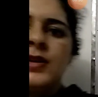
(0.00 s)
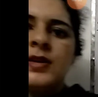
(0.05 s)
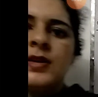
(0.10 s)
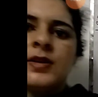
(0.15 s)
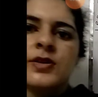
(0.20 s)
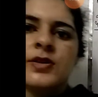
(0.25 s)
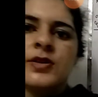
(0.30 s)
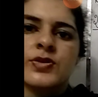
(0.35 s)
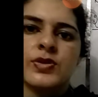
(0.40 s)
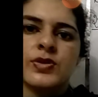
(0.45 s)

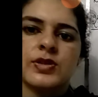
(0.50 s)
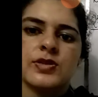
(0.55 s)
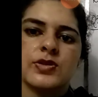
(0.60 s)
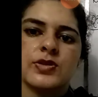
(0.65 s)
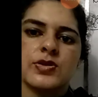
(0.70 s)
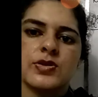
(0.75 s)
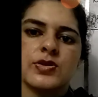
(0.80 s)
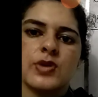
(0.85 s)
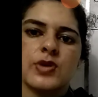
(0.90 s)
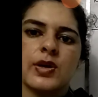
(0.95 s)
So this
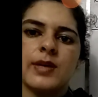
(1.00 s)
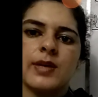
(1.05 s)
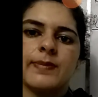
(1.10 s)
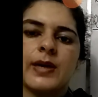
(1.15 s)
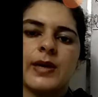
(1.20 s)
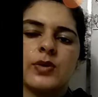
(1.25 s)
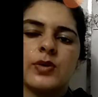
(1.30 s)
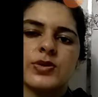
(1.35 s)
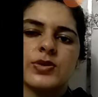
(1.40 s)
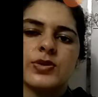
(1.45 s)
is all
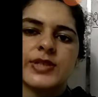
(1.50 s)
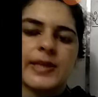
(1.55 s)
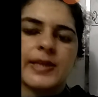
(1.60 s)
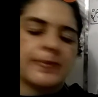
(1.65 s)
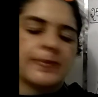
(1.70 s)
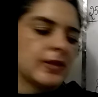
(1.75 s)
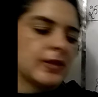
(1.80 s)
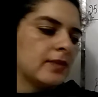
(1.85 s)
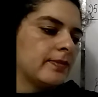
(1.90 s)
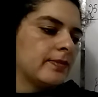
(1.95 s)
about
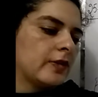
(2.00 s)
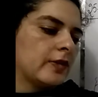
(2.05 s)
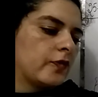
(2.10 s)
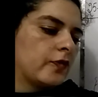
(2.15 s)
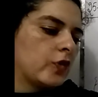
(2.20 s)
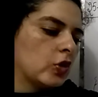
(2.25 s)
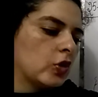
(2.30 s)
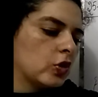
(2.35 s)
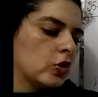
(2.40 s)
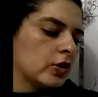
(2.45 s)
chapter number
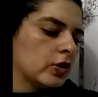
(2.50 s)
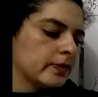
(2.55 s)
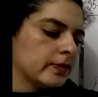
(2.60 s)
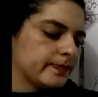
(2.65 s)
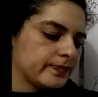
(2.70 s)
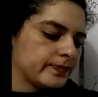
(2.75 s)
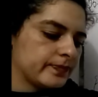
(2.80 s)
4.